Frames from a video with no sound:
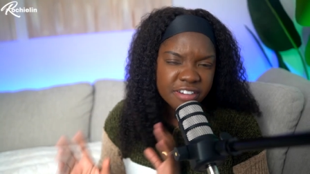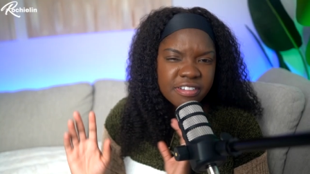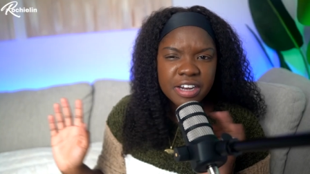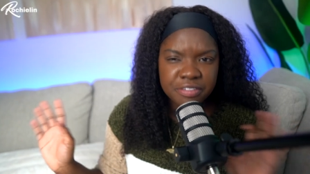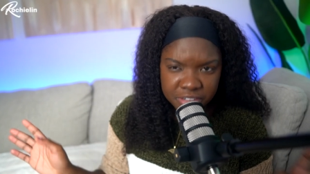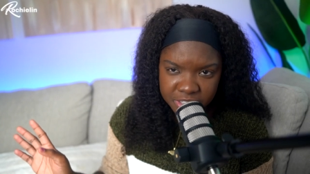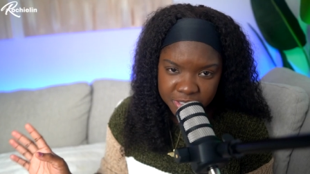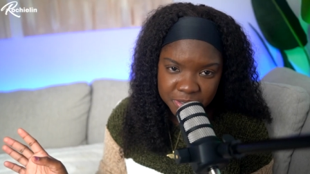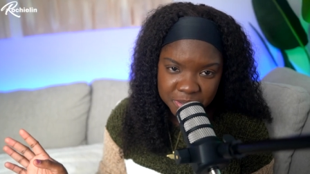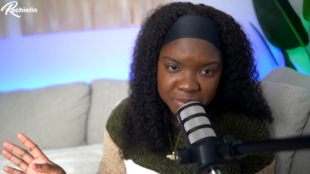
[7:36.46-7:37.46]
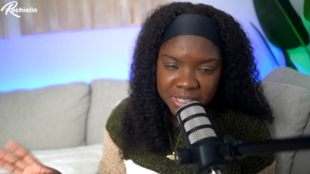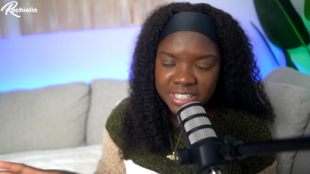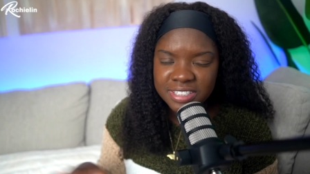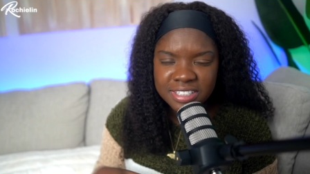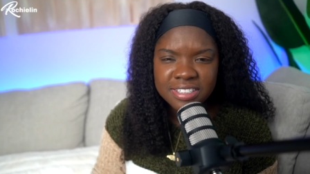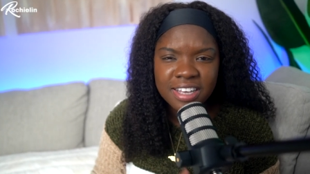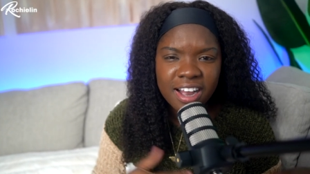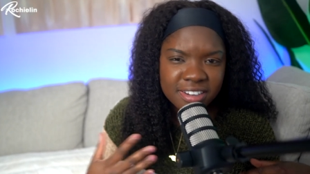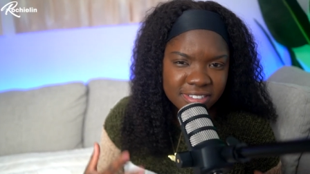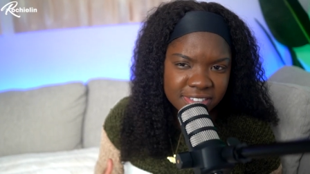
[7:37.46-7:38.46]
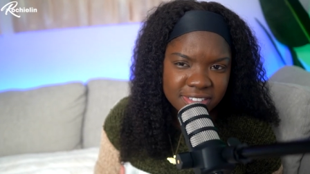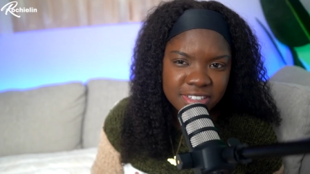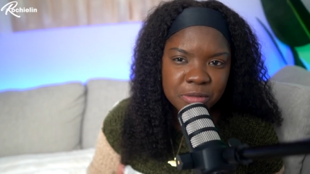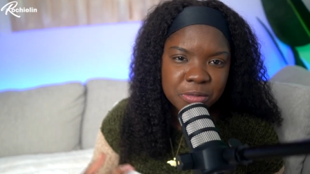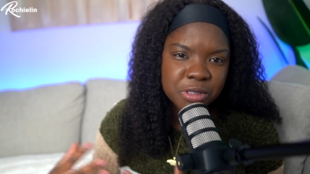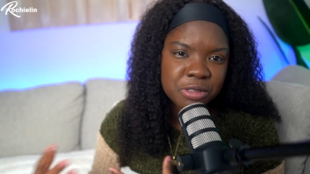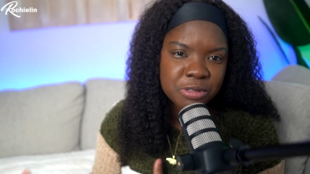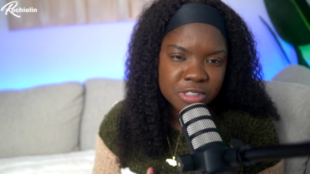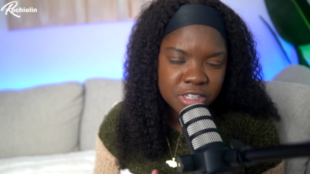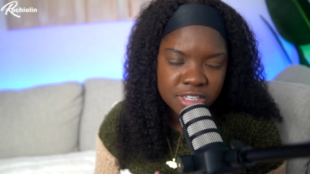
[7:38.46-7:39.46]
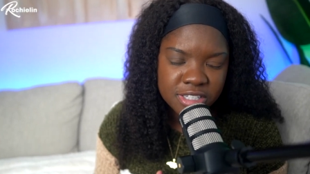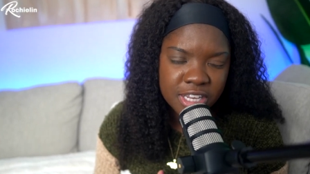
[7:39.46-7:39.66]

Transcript: And rightfully so, because these artists and producers,